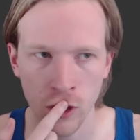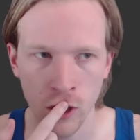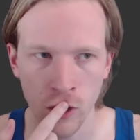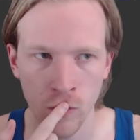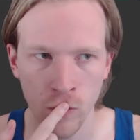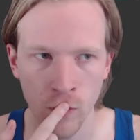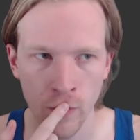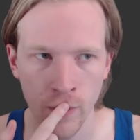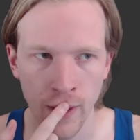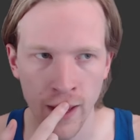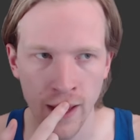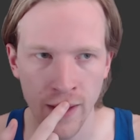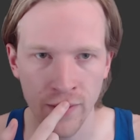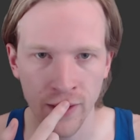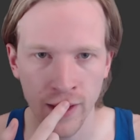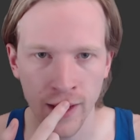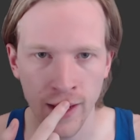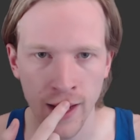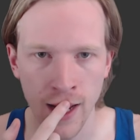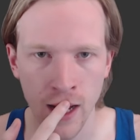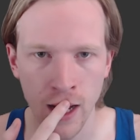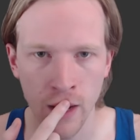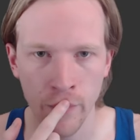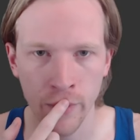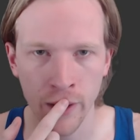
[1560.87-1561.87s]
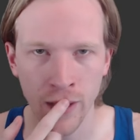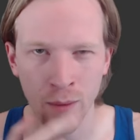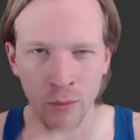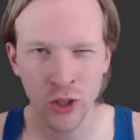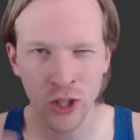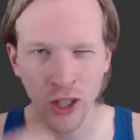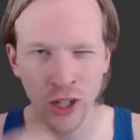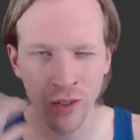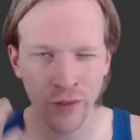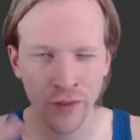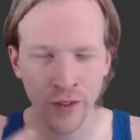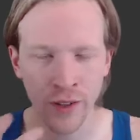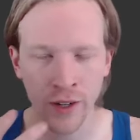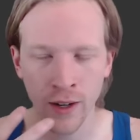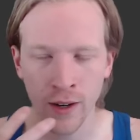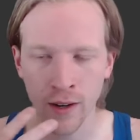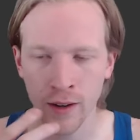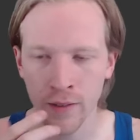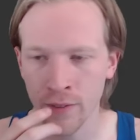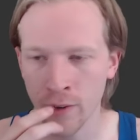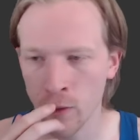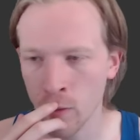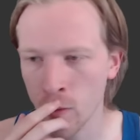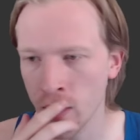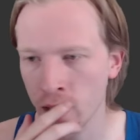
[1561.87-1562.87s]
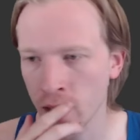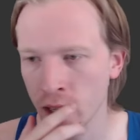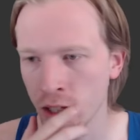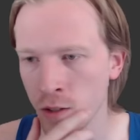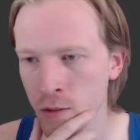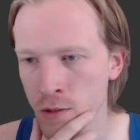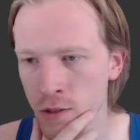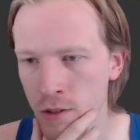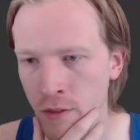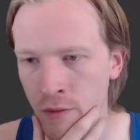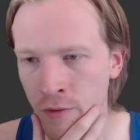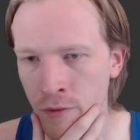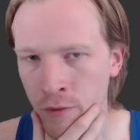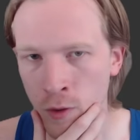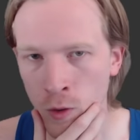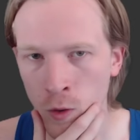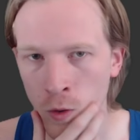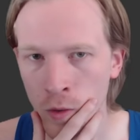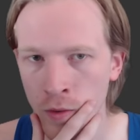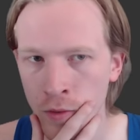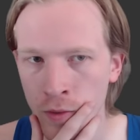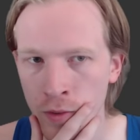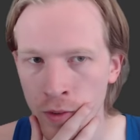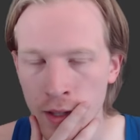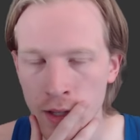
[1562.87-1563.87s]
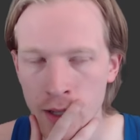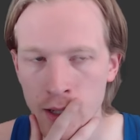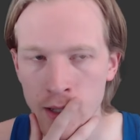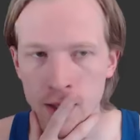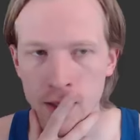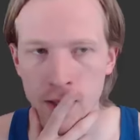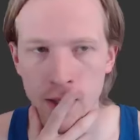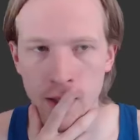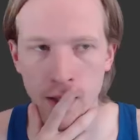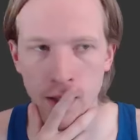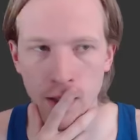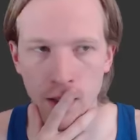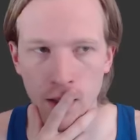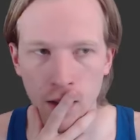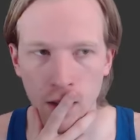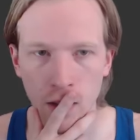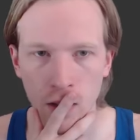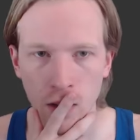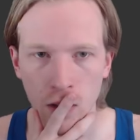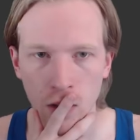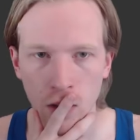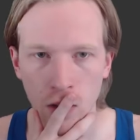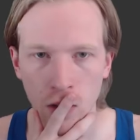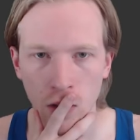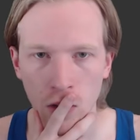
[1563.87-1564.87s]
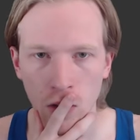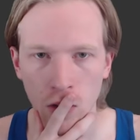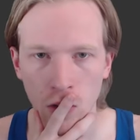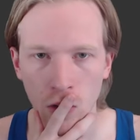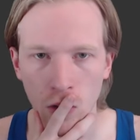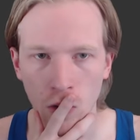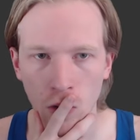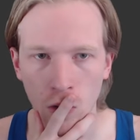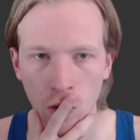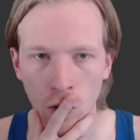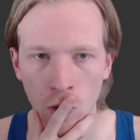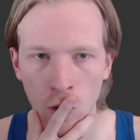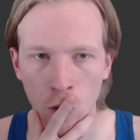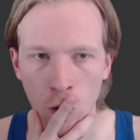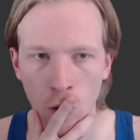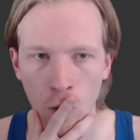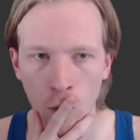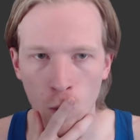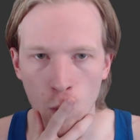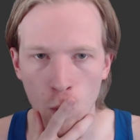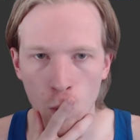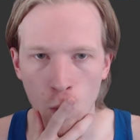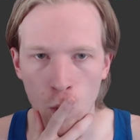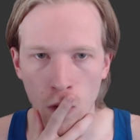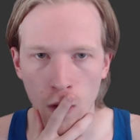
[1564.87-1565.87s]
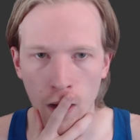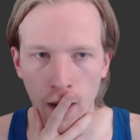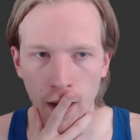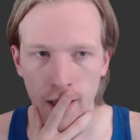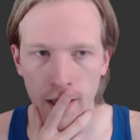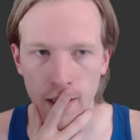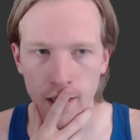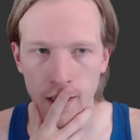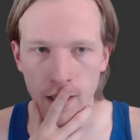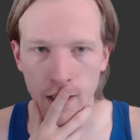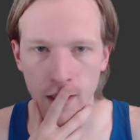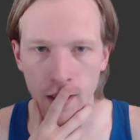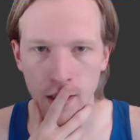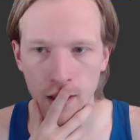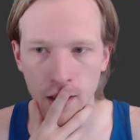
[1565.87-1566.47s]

what we have in common. I'm trying to figure out if I want to use a fold for this or what.